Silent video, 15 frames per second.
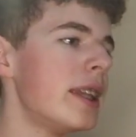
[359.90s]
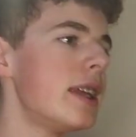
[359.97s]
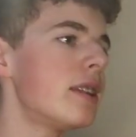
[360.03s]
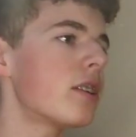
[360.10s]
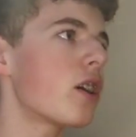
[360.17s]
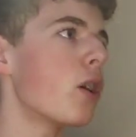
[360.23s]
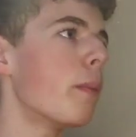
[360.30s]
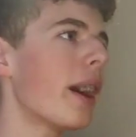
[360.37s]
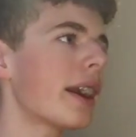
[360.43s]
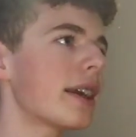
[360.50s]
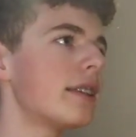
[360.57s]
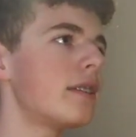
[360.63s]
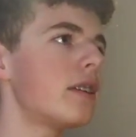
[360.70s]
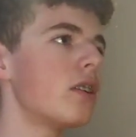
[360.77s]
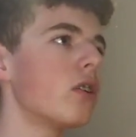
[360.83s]
need to go back
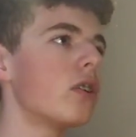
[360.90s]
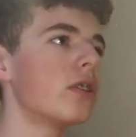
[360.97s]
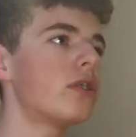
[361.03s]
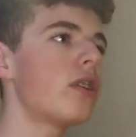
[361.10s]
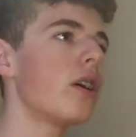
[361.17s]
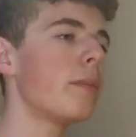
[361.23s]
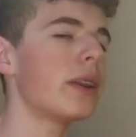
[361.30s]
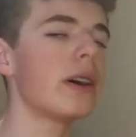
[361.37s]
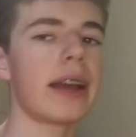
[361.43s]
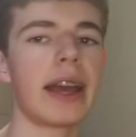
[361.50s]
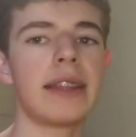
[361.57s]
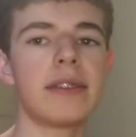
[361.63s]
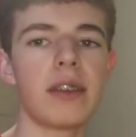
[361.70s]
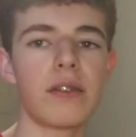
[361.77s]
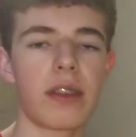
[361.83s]
into your terminal,
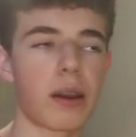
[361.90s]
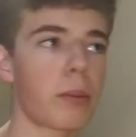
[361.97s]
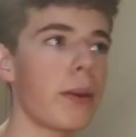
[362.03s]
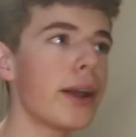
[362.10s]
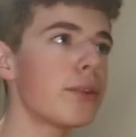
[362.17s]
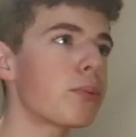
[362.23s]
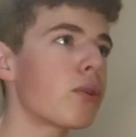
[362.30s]
into the command